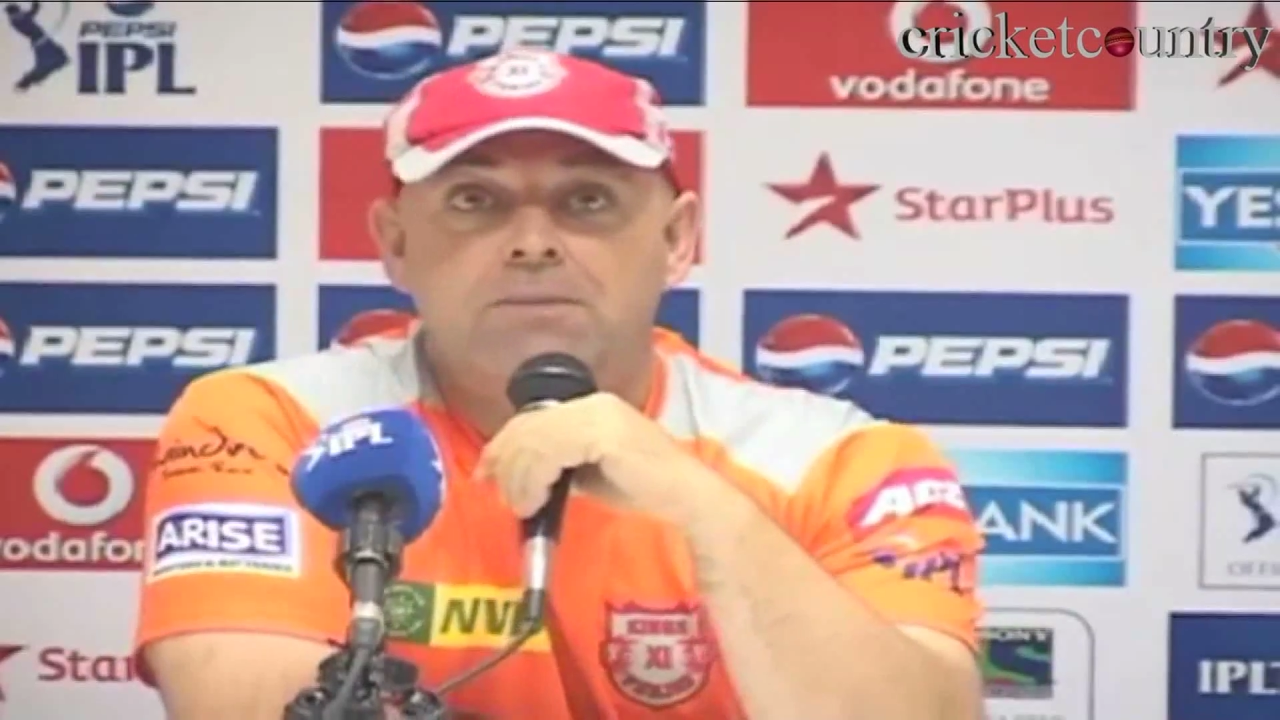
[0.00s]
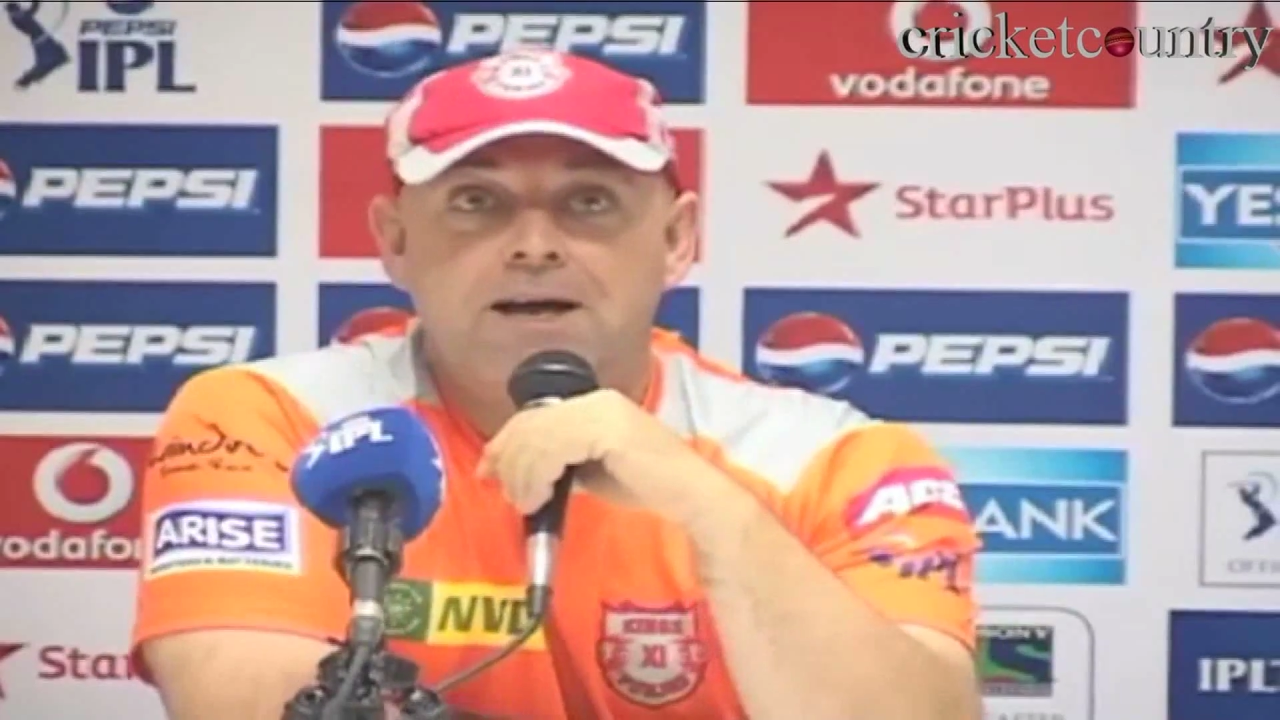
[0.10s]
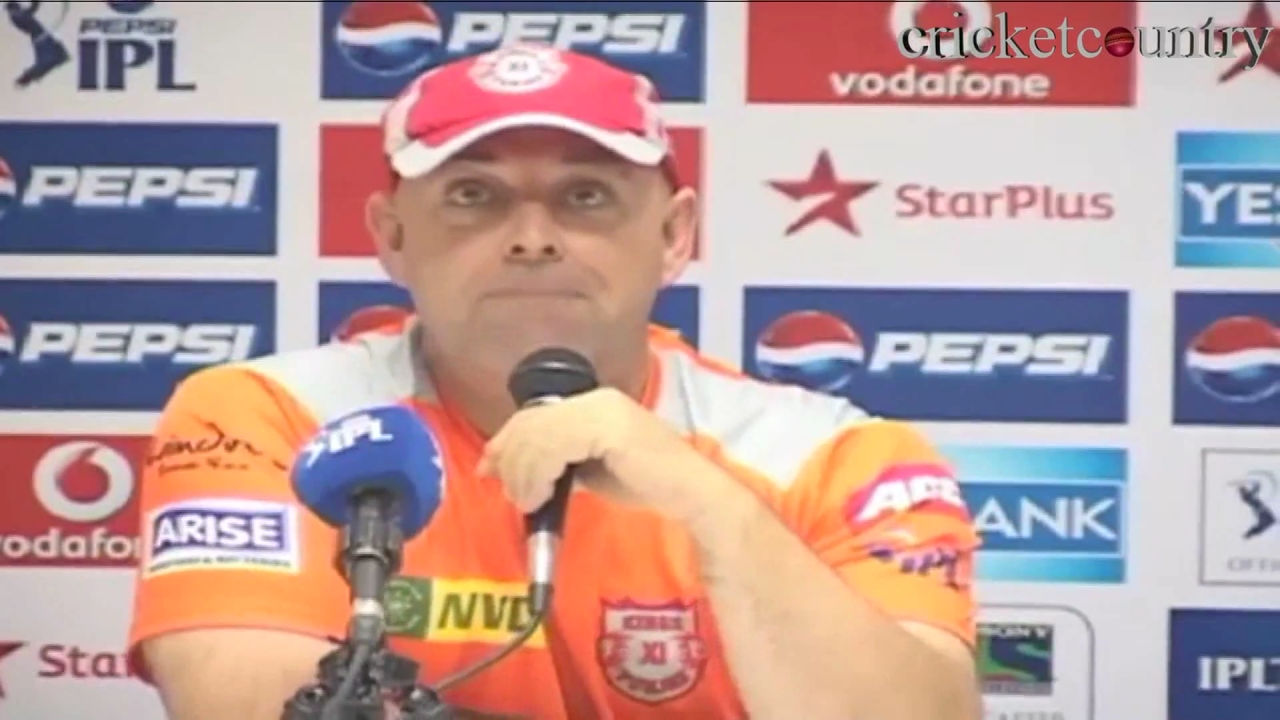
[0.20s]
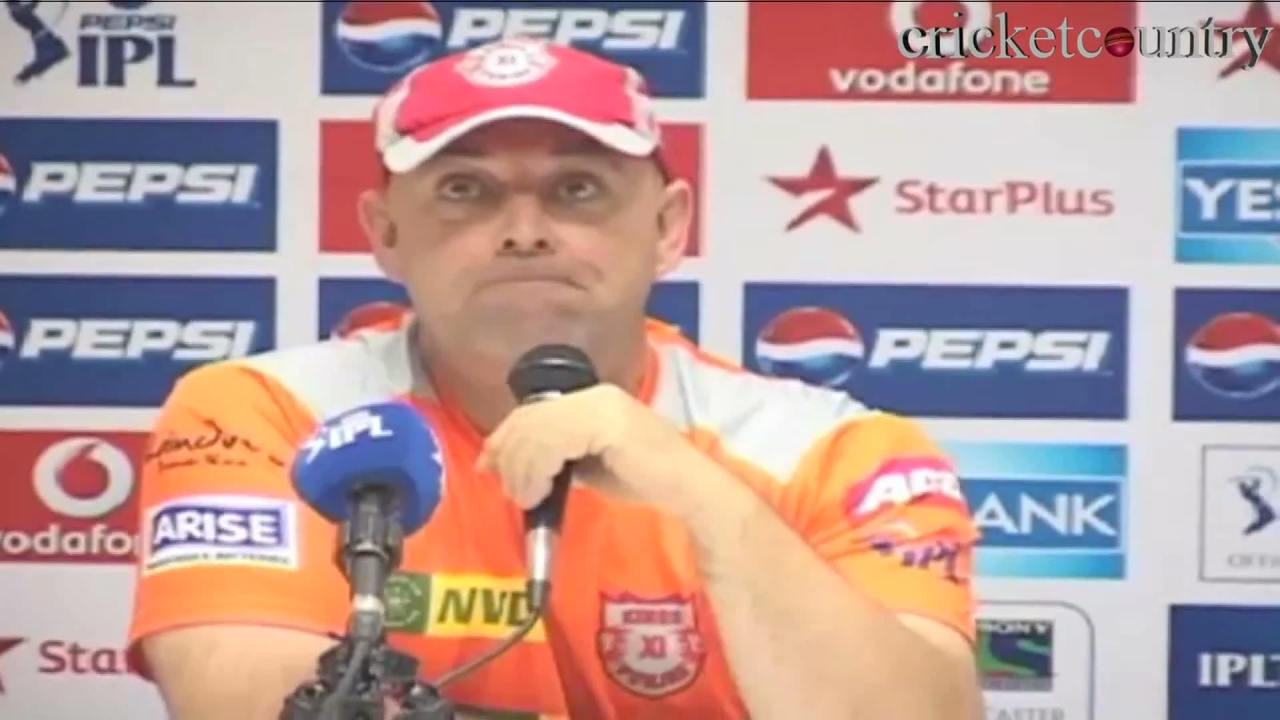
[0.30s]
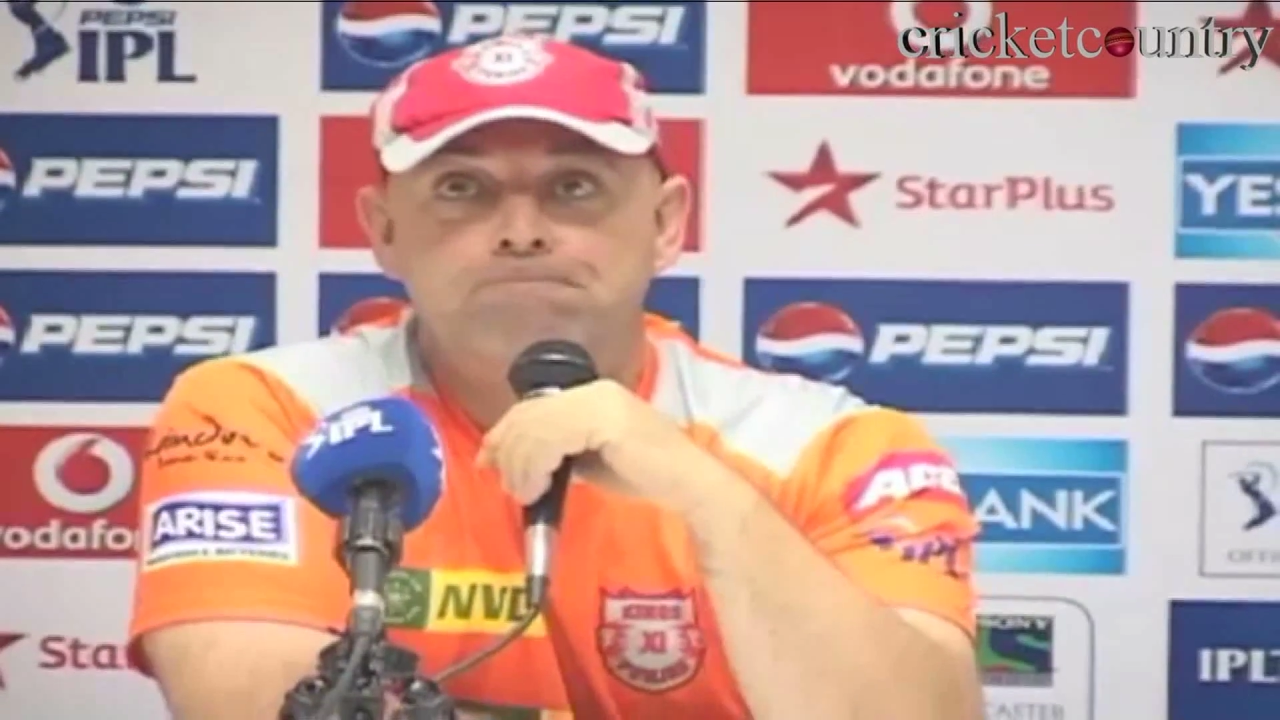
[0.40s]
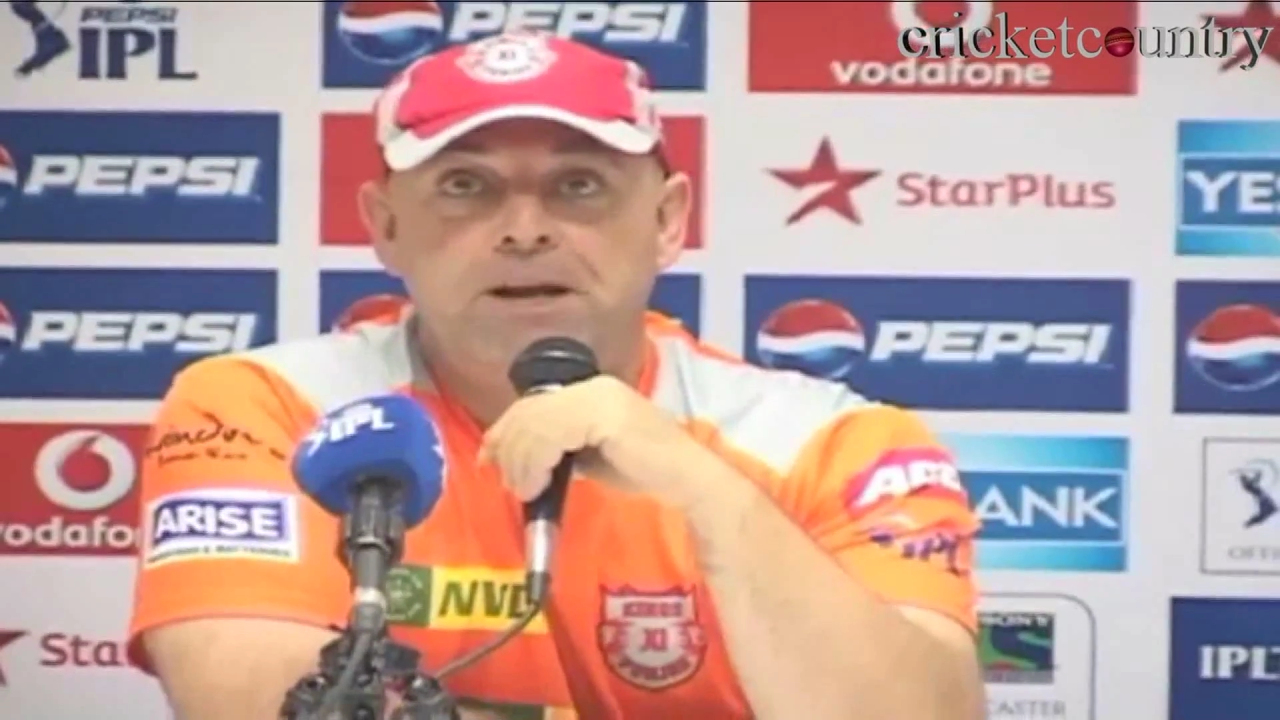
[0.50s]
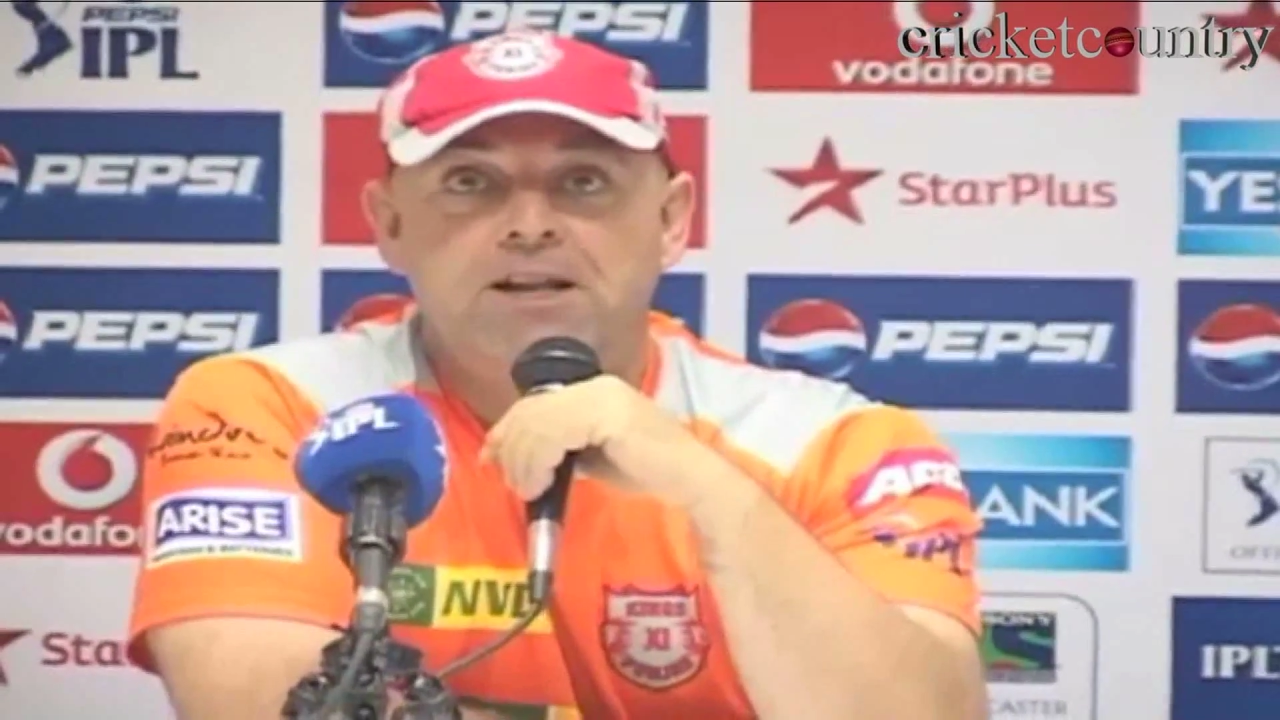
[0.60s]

the bat